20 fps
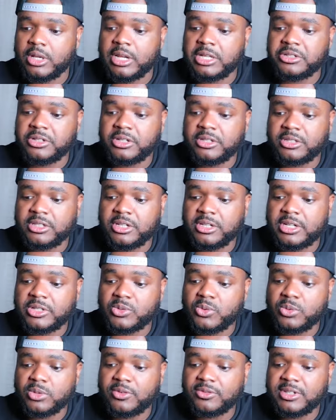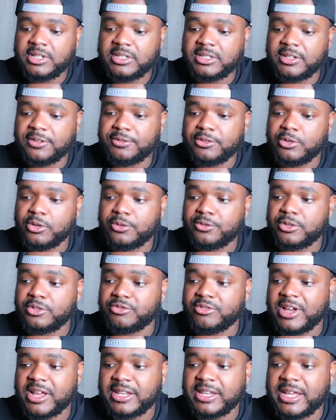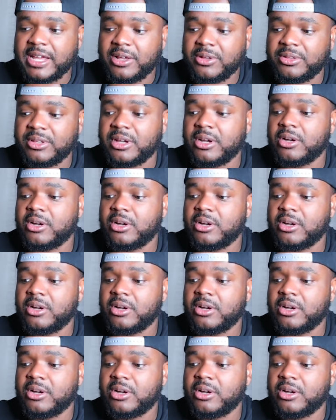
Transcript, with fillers: And as you can see, there's all of these different offers right now that